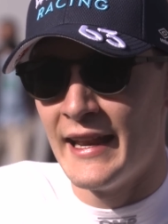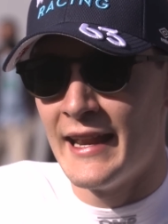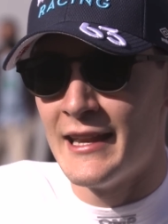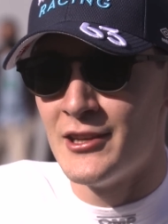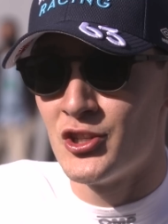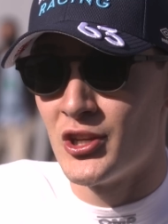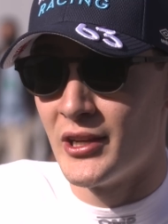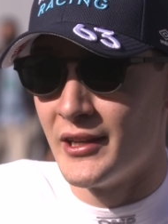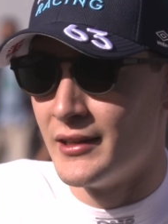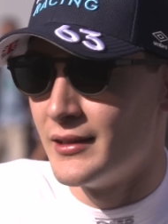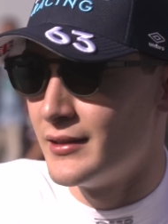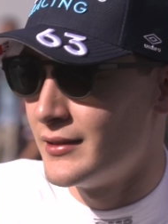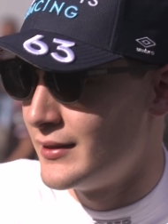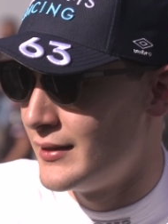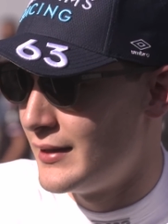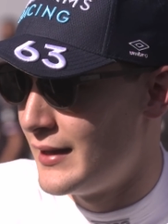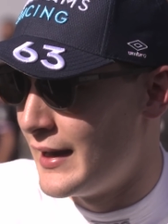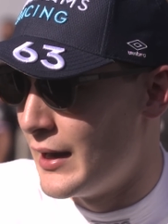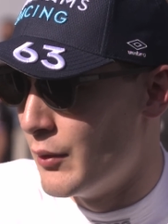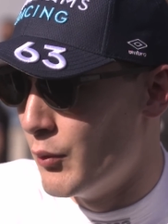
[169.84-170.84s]
an engine,
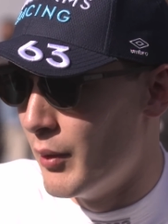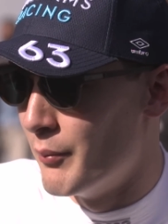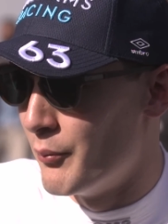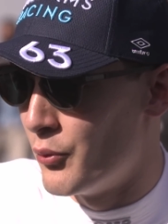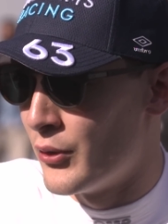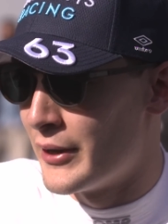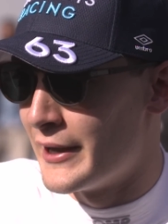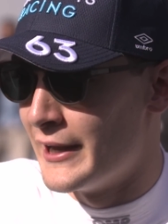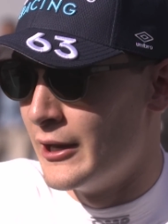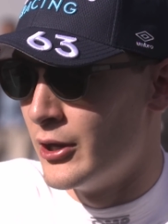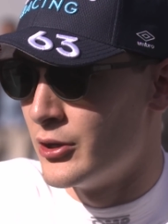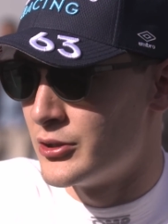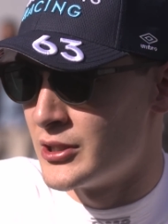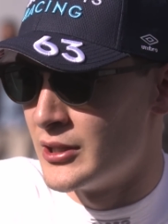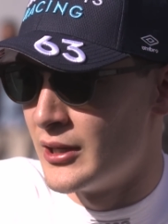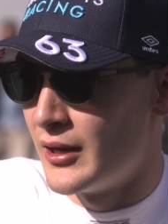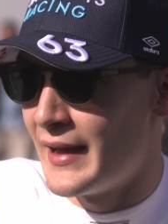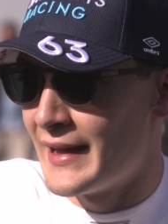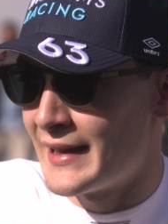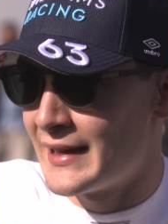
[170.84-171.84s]
and at one point it looked
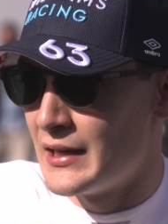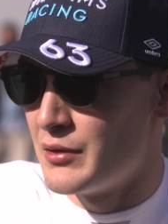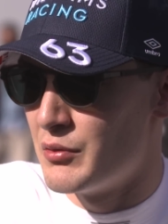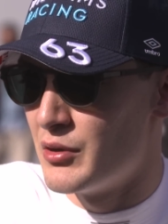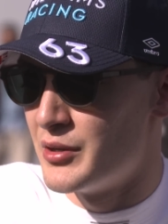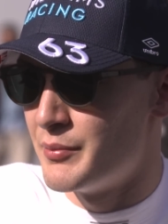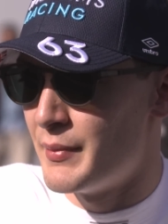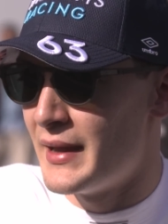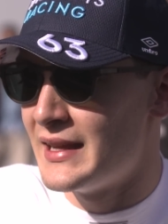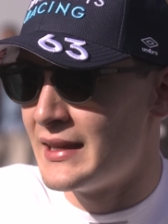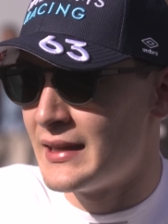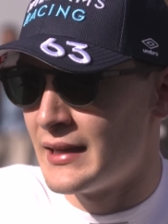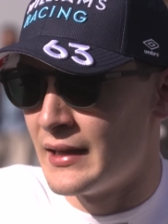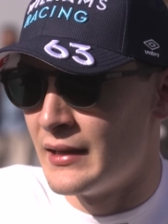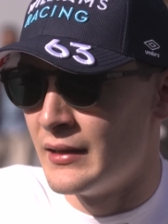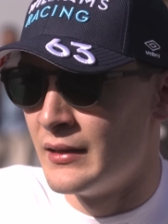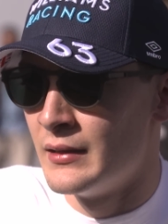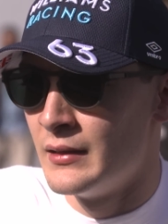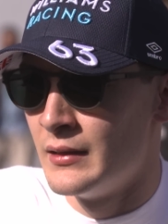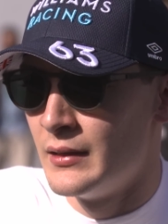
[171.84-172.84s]
unlikely we would make
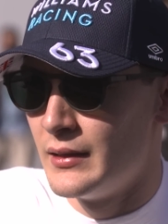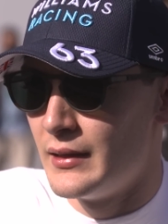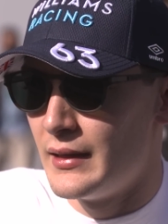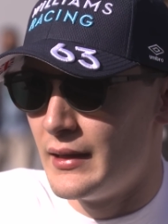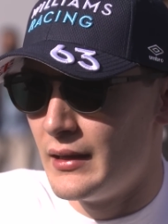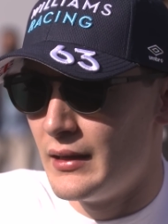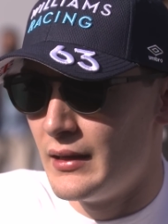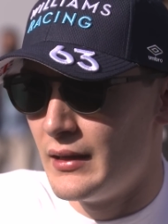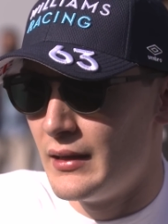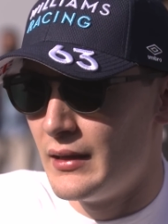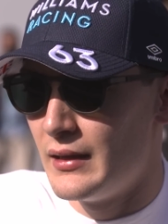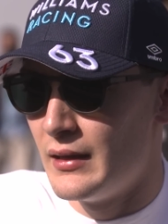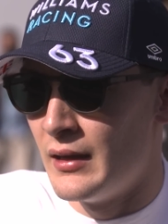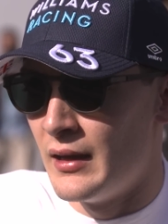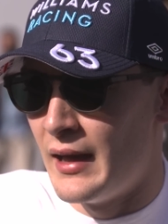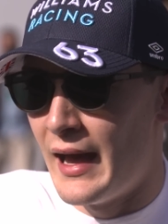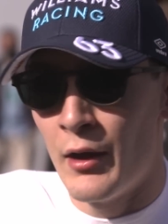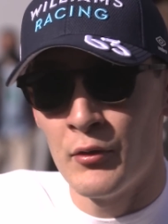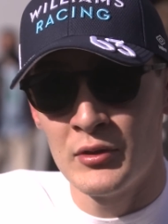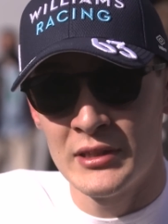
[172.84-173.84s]
it
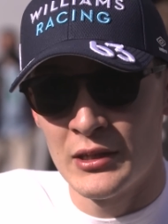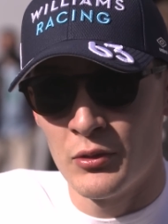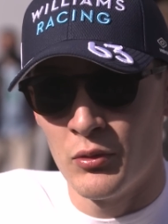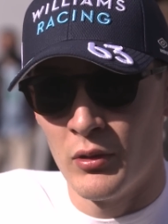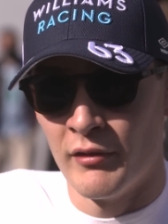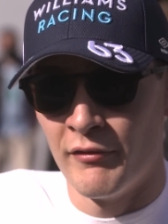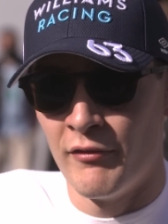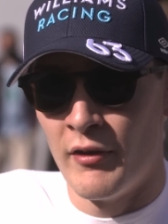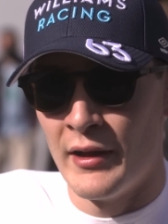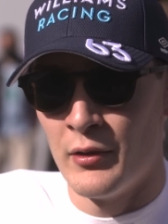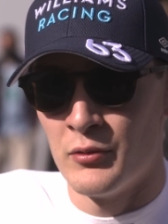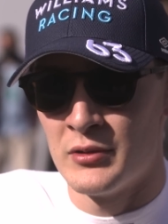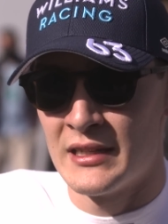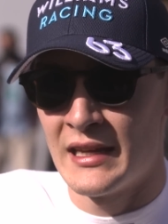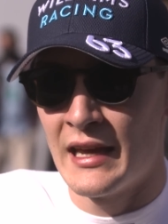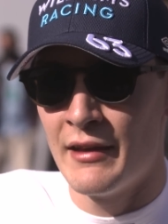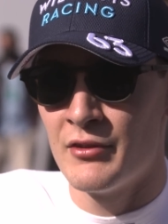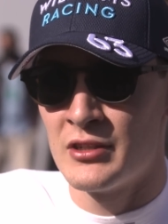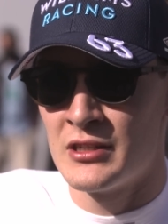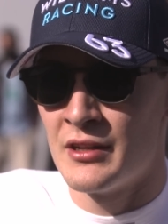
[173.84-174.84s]
uh, out in qualifying
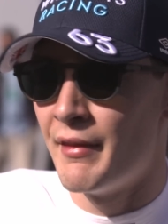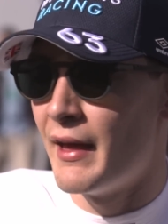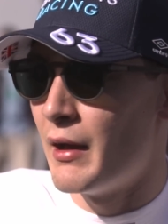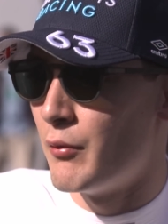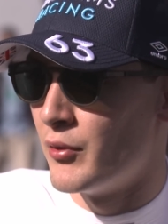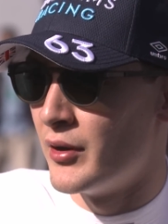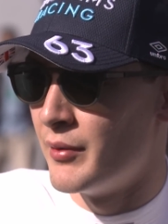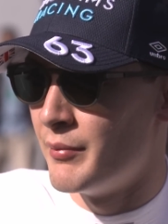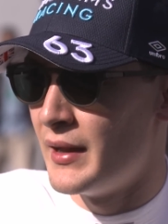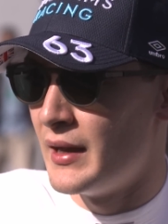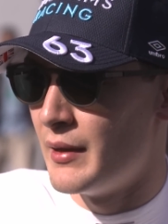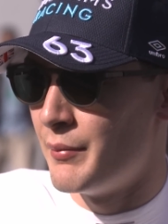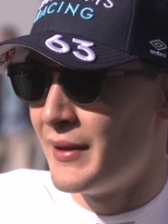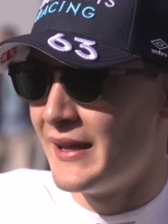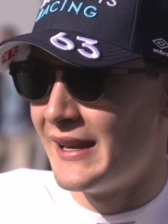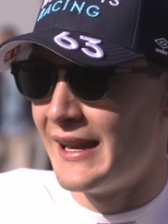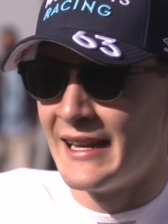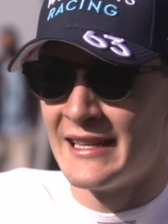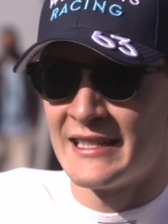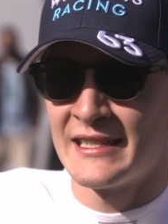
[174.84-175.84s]
altogether. So that would have meant a
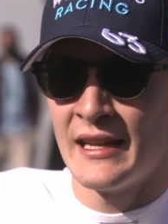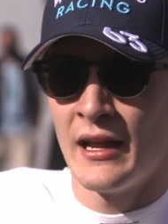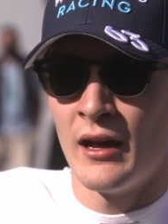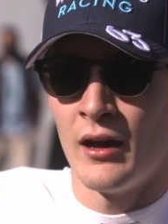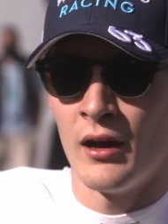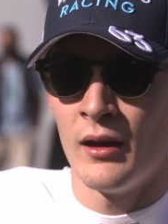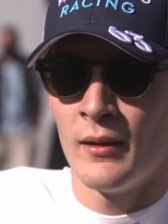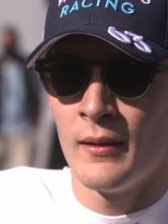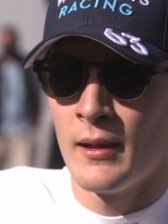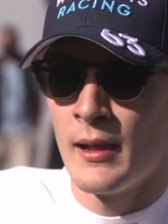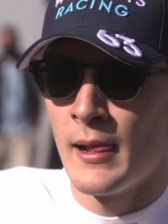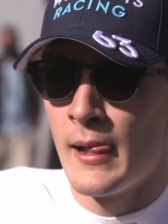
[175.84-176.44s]
pit lane start.